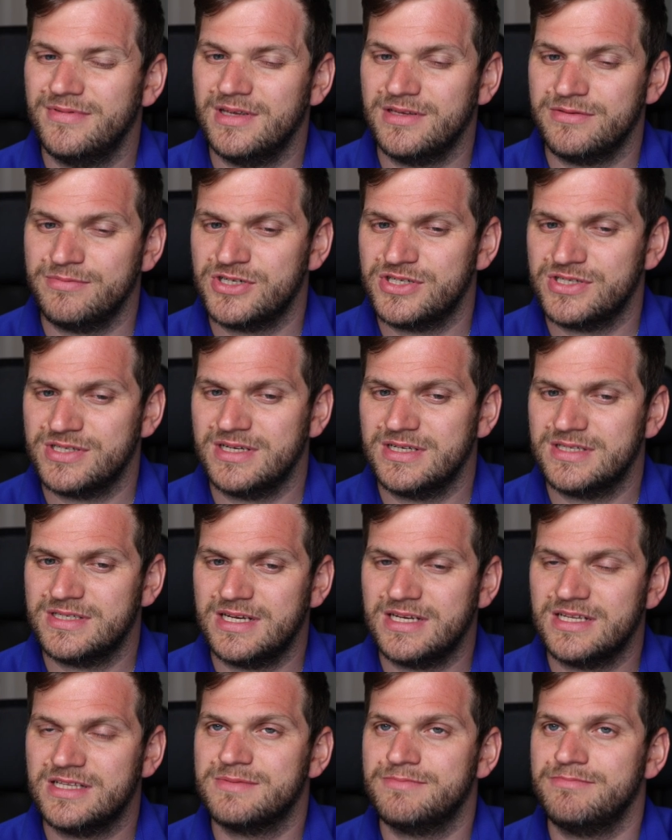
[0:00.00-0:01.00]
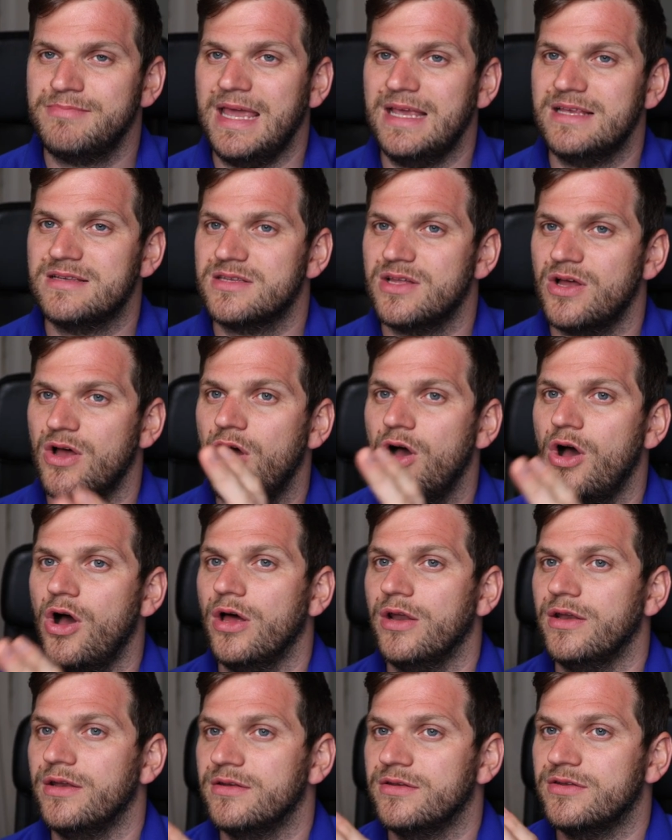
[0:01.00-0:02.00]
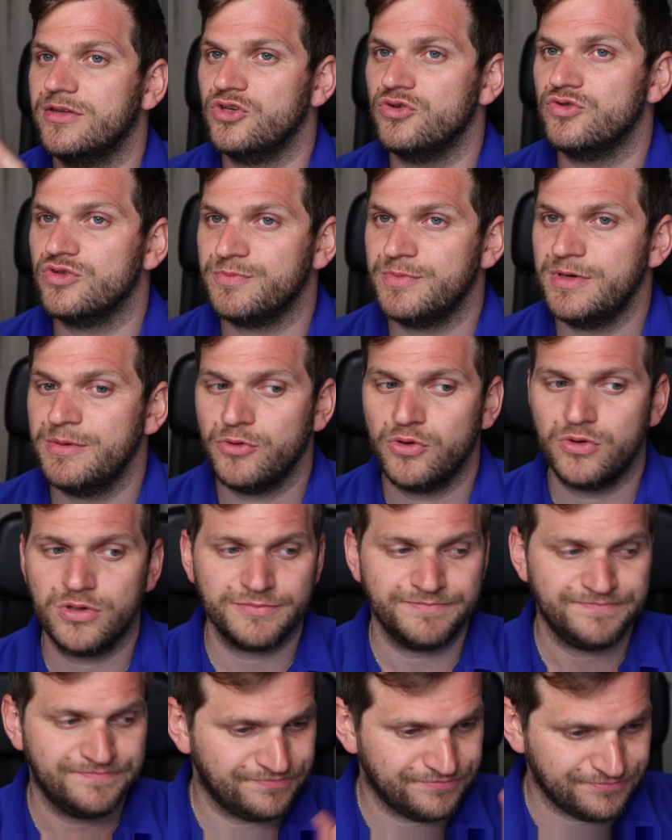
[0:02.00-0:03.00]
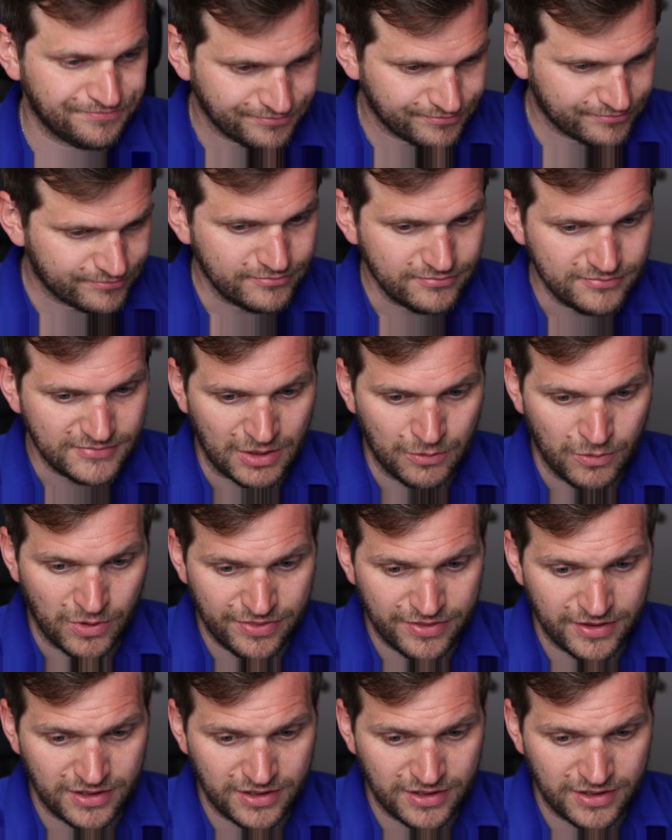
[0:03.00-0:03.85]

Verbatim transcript: as much as I understand, it's based on the USB port. One